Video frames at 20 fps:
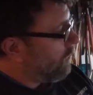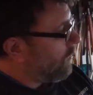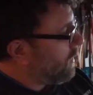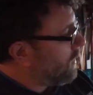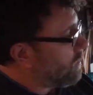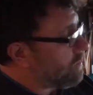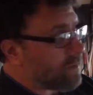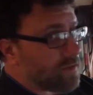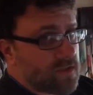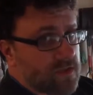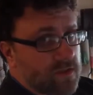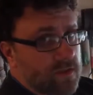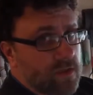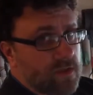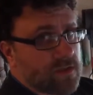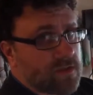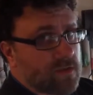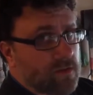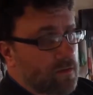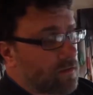We use
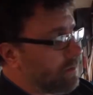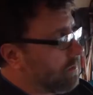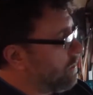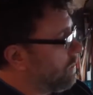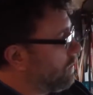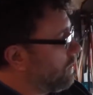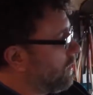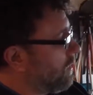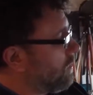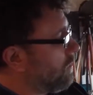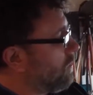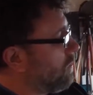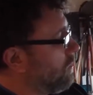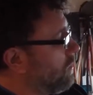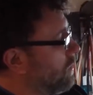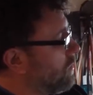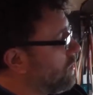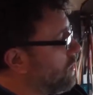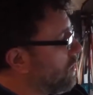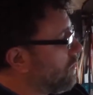this little
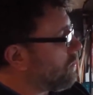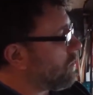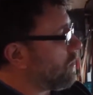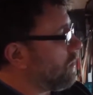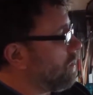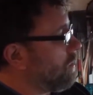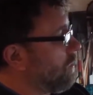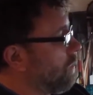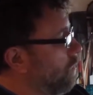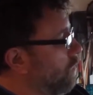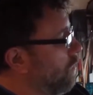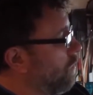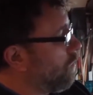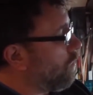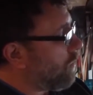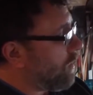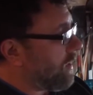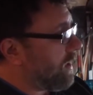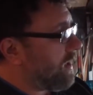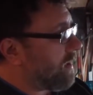NOCO
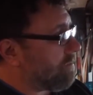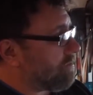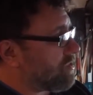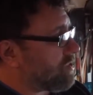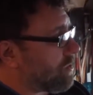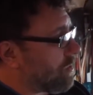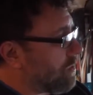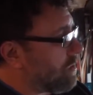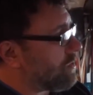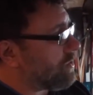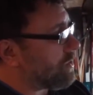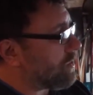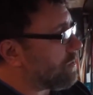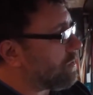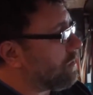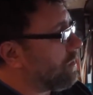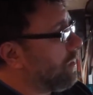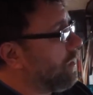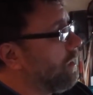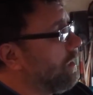1 amp
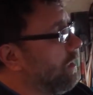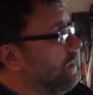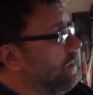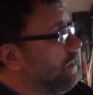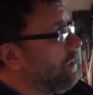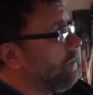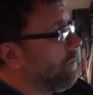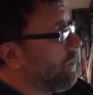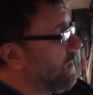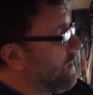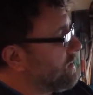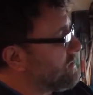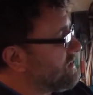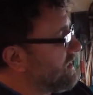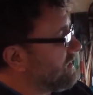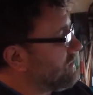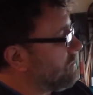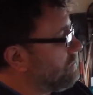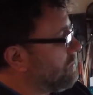charger when it's at the